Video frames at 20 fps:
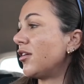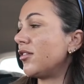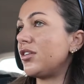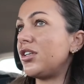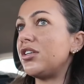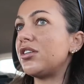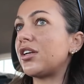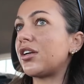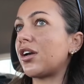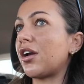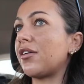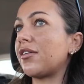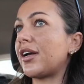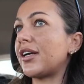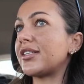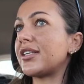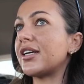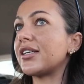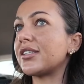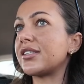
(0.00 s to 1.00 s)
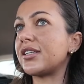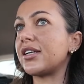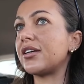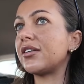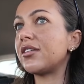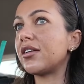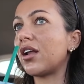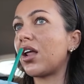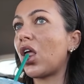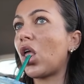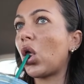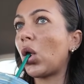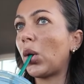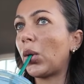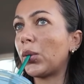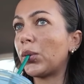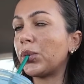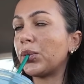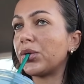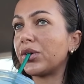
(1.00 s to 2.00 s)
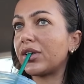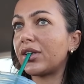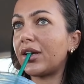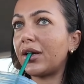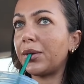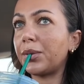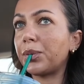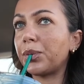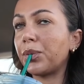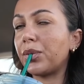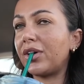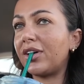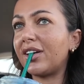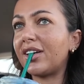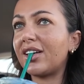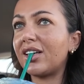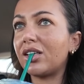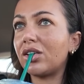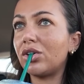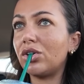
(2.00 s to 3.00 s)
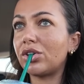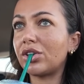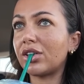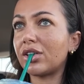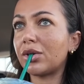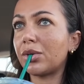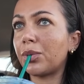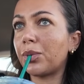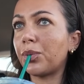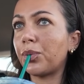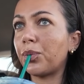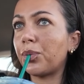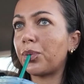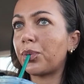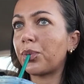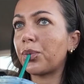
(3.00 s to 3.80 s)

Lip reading: You didn't go and get tested. So I think it's all just